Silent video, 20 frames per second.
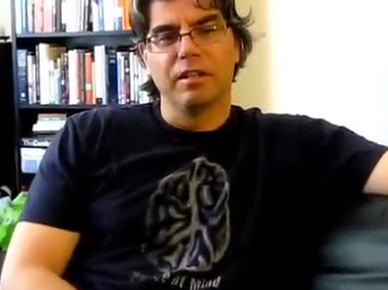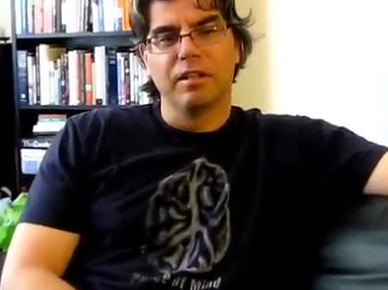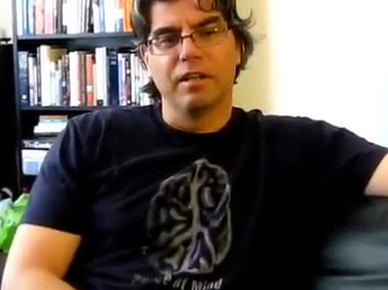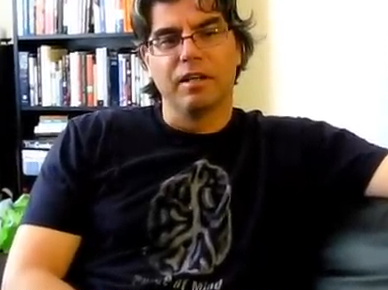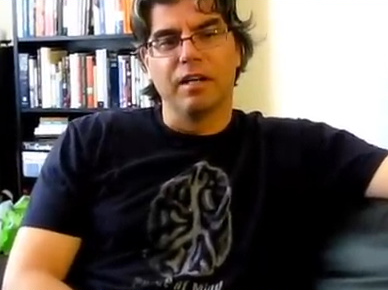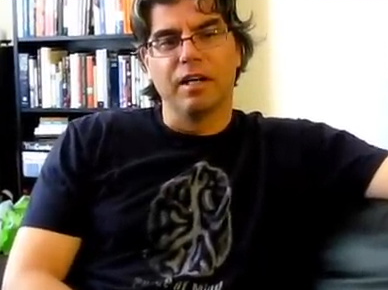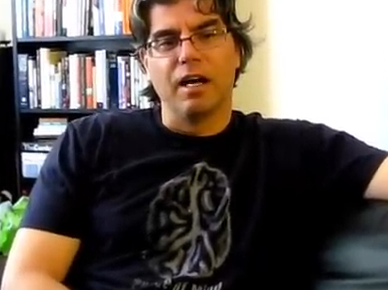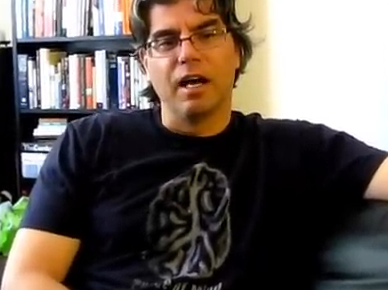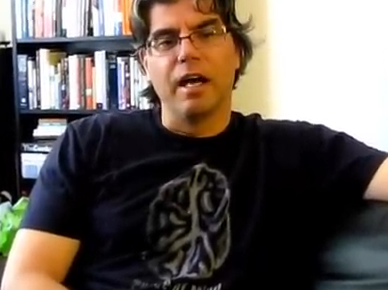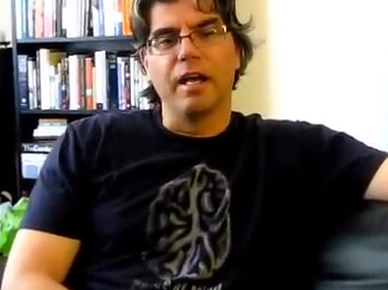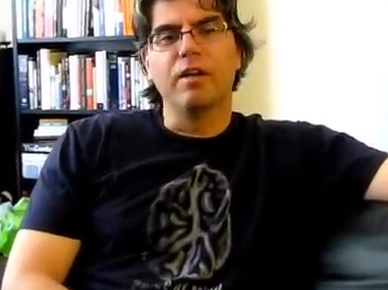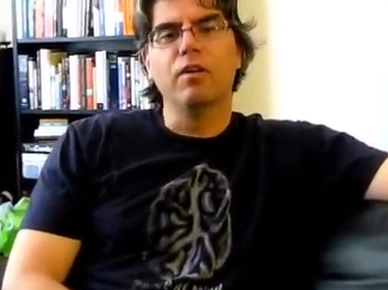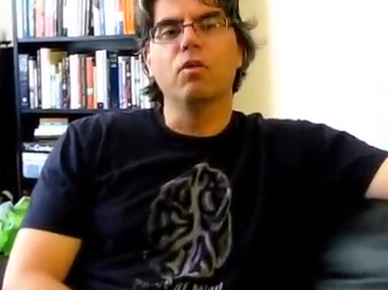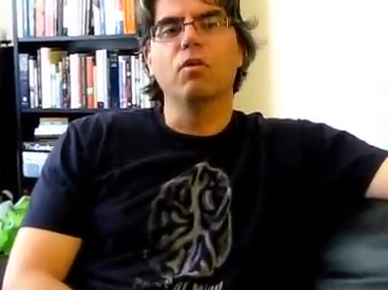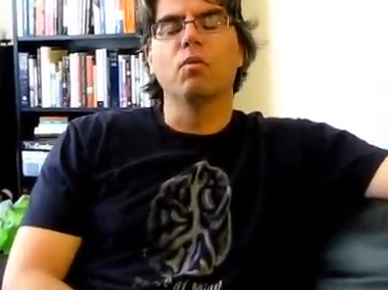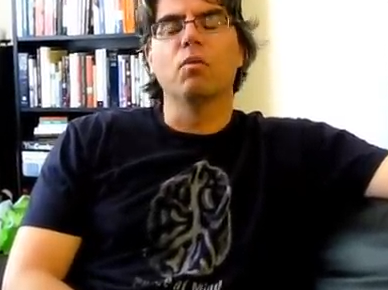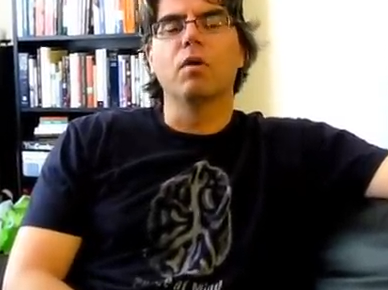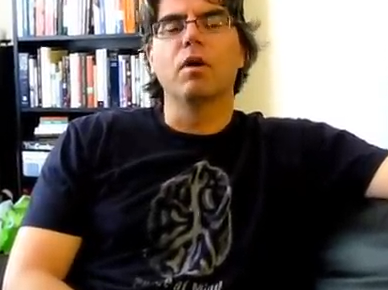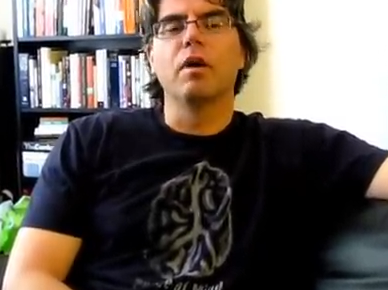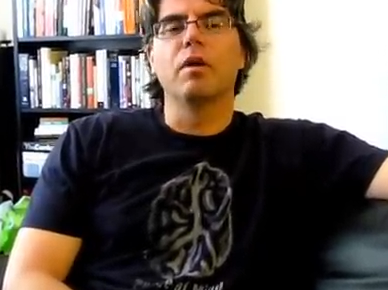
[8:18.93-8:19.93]
Uh, I
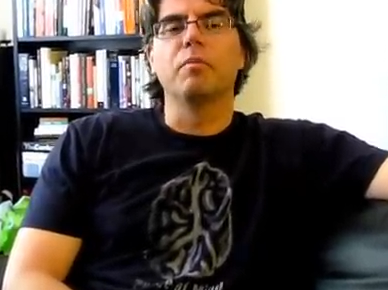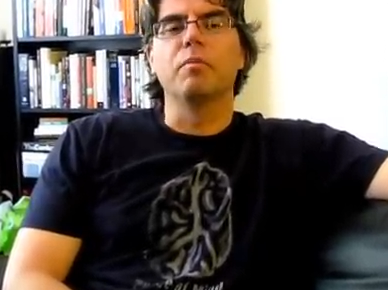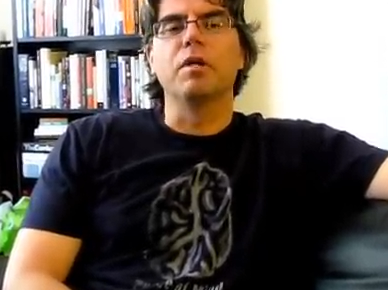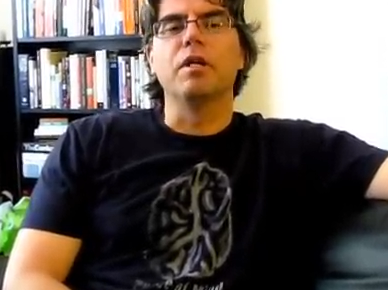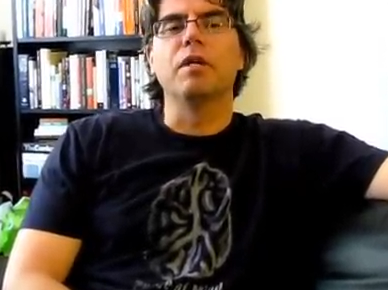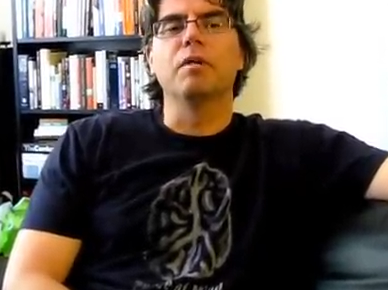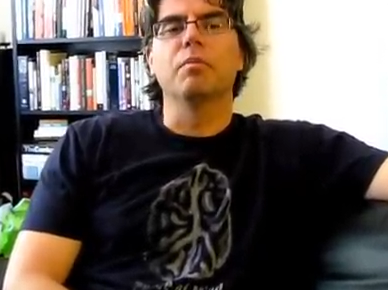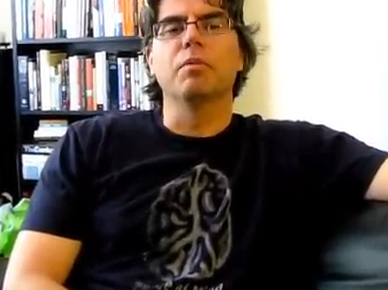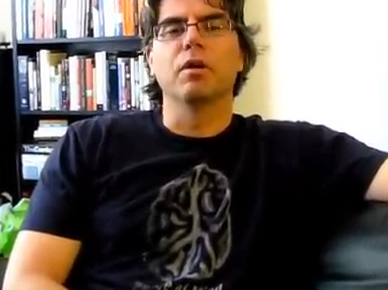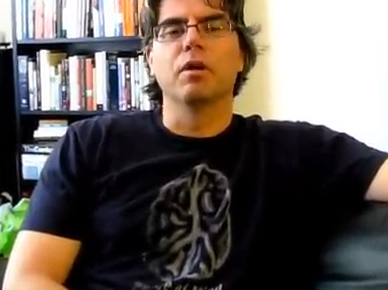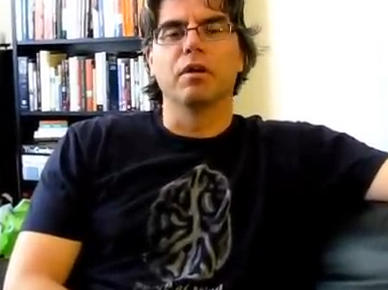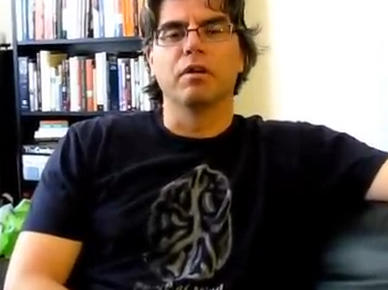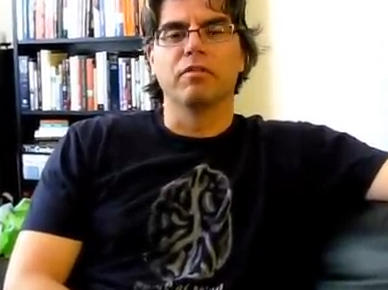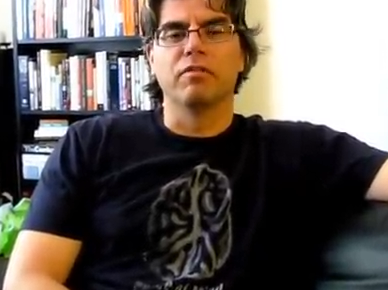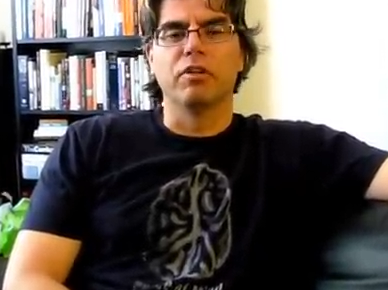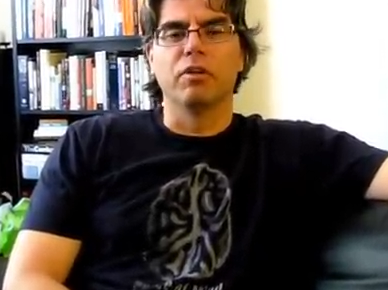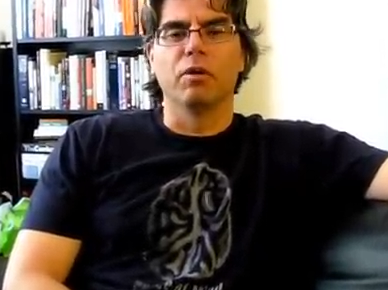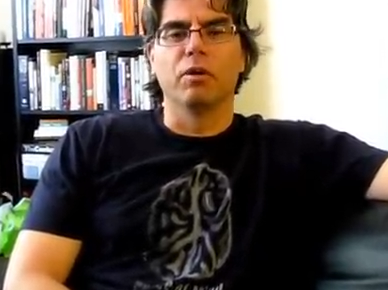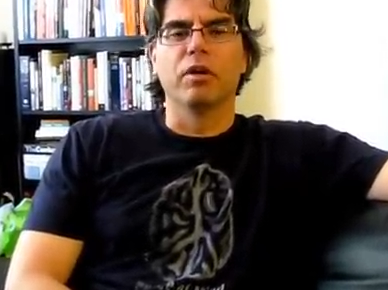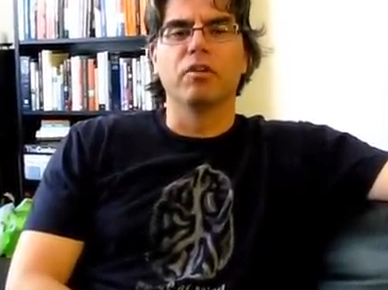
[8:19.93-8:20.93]
don't want to be a part of
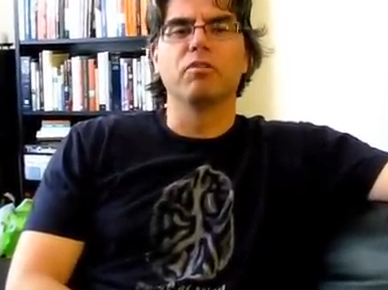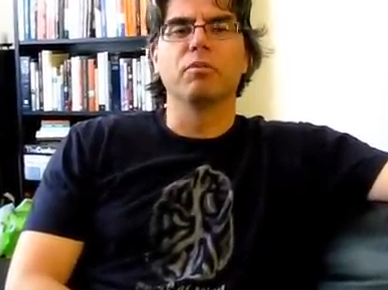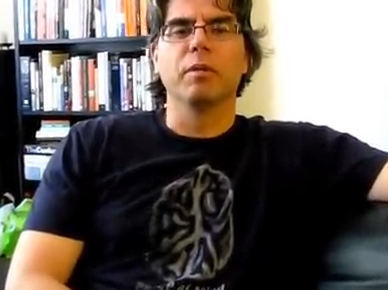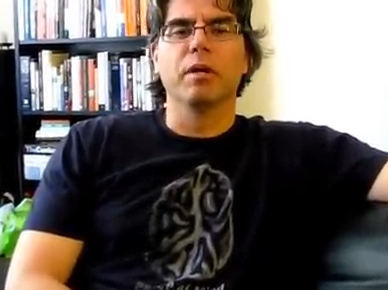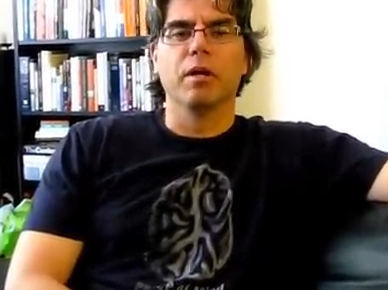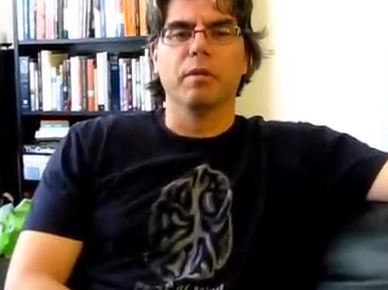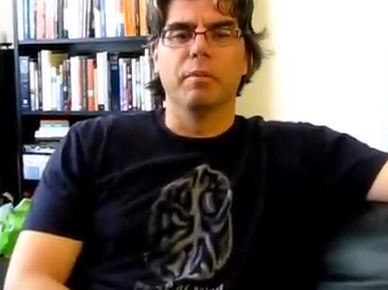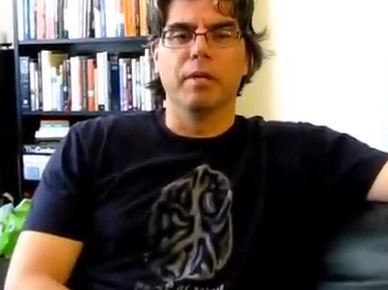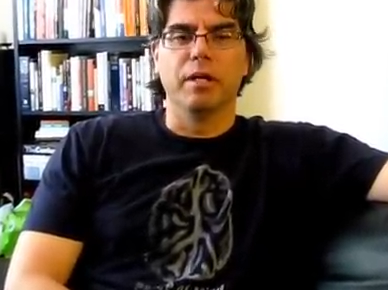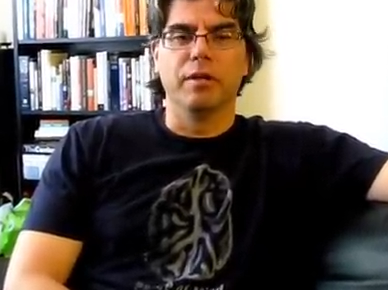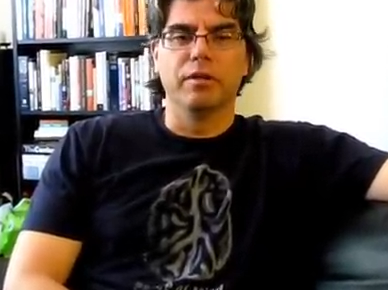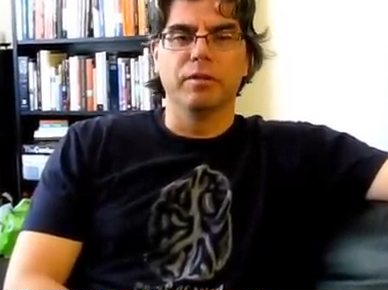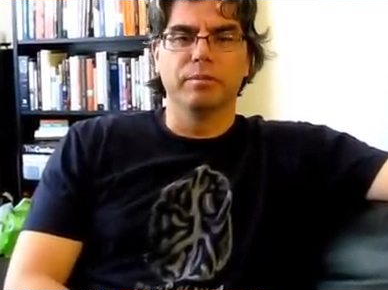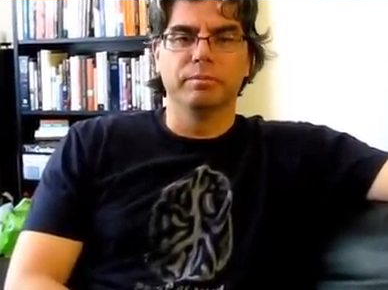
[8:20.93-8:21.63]
your experiment.